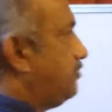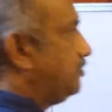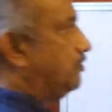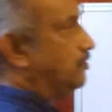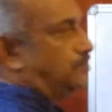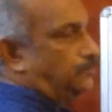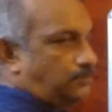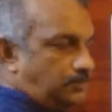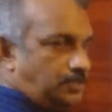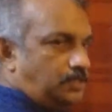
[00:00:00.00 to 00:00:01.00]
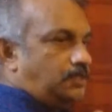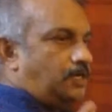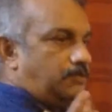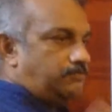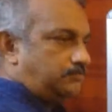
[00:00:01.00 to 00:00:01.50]
to go. So
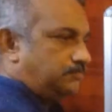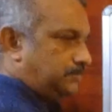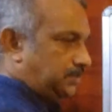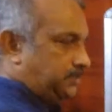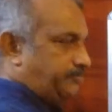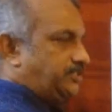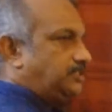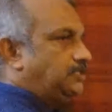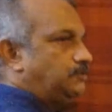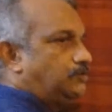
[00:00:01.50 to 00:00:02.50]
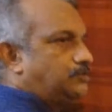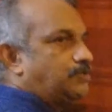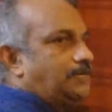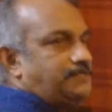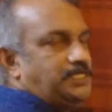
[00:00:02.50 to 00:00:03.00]
especially those who
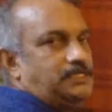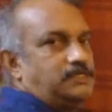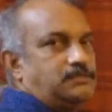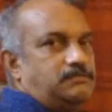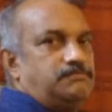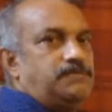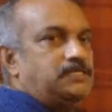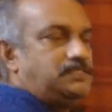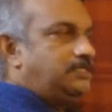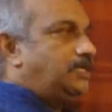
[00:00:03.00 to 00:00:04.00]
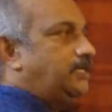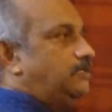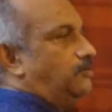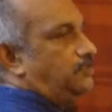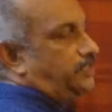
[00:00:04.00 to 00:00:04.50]
have taken basic and
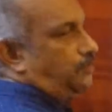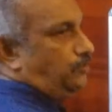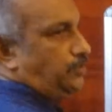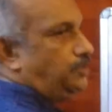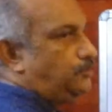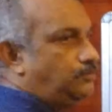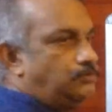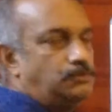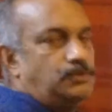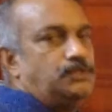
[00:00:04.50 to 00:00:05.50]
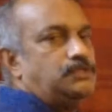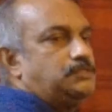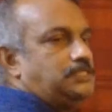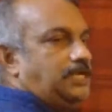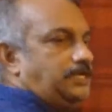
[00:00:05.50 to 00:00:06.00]
all, they don't need to do
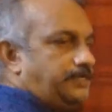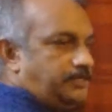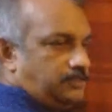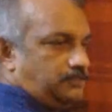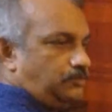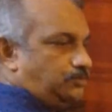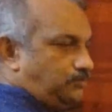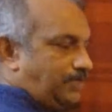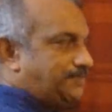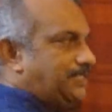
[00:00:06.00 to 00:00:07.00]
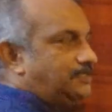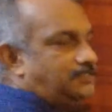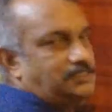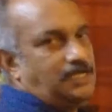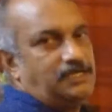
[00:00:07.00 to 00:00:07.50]
standard. Those who have taken
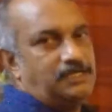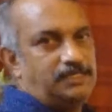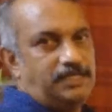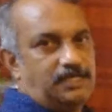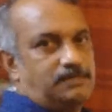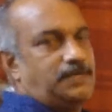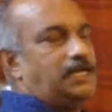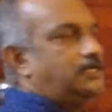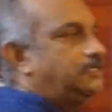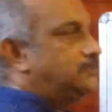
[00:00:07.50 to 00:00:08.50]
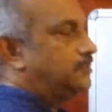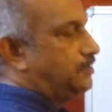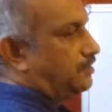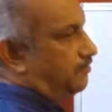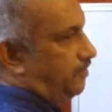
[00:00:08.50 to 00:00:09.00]
standard, they can practice.
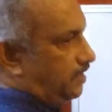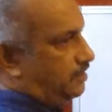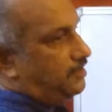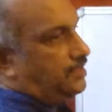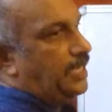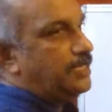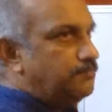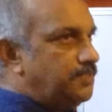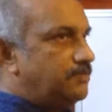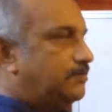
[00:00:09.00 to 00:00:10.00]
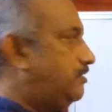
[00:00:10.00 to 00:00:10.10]
It can be